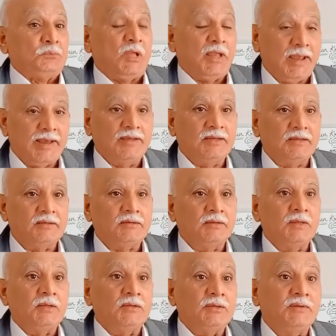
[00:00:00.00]
hail,
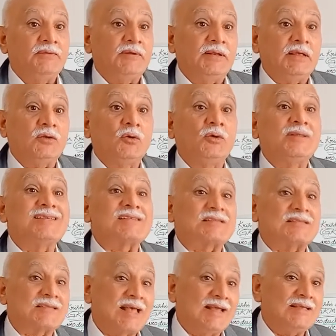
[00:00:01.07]
even including the
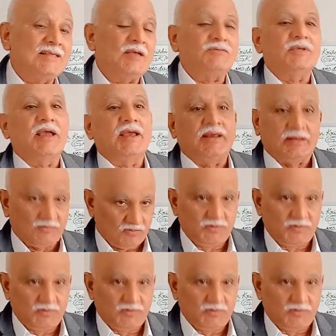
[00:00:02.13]
size of the hail.